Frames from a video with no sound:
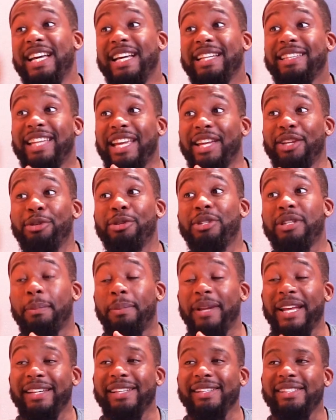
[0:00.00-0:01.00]
they used to
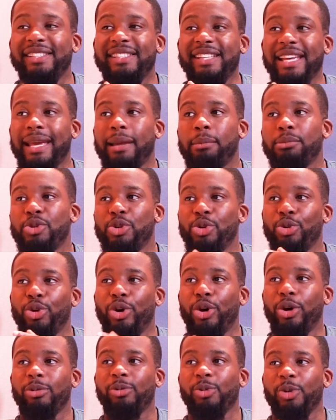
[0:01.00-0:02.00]
play the same tune
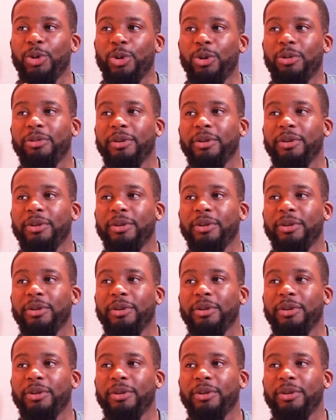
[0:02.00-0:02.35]
over and over